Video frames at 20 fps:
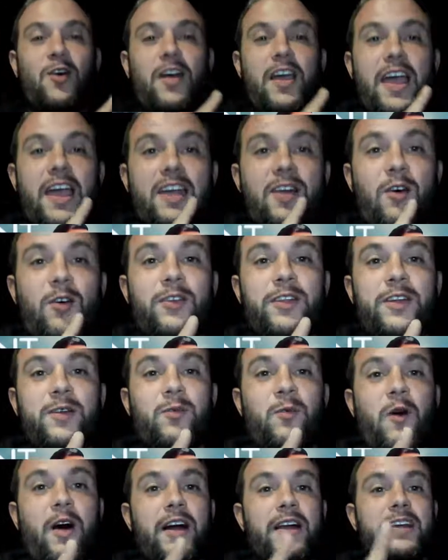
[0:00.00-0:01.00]
and only
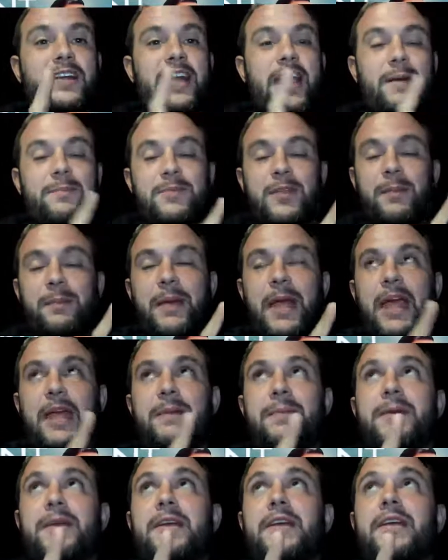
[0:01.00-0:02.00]
one kept the
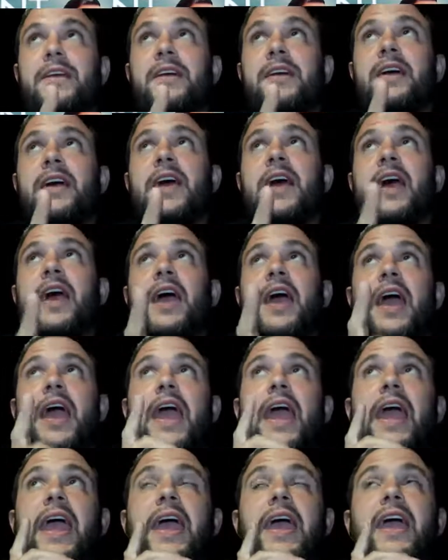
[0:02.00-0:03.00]
baby,
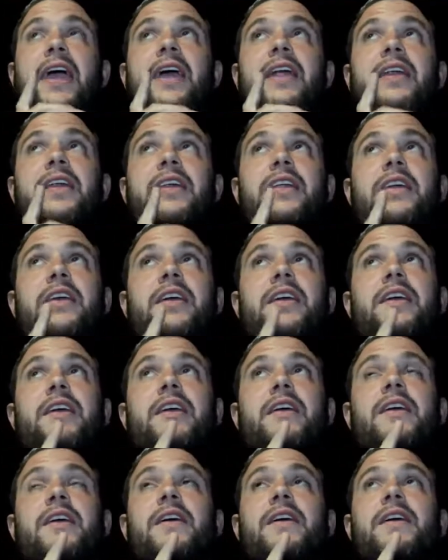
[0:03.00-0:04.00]
and
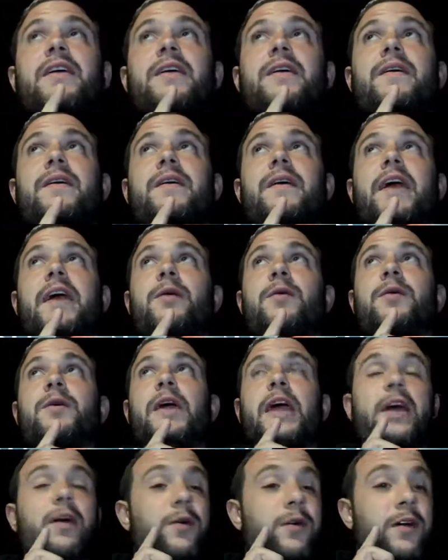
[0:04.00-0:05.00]

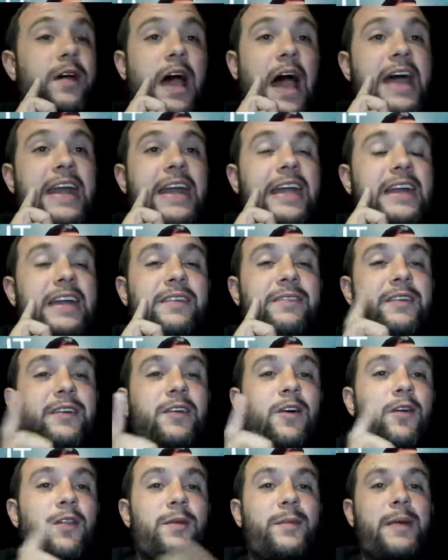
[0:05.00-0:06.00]
I didn't even
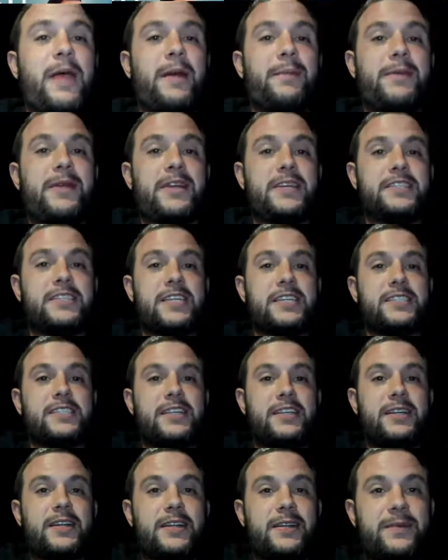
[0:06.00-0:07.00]
know the baby
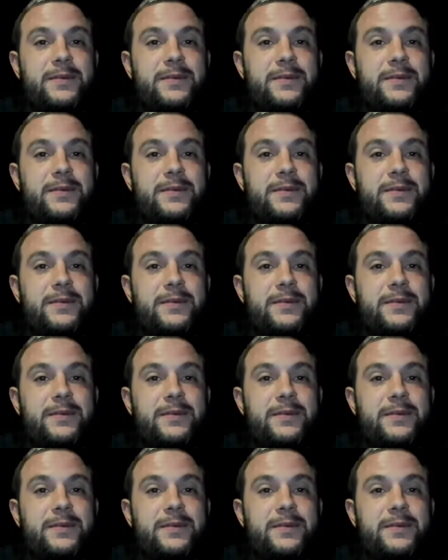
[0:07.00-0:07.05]
existed.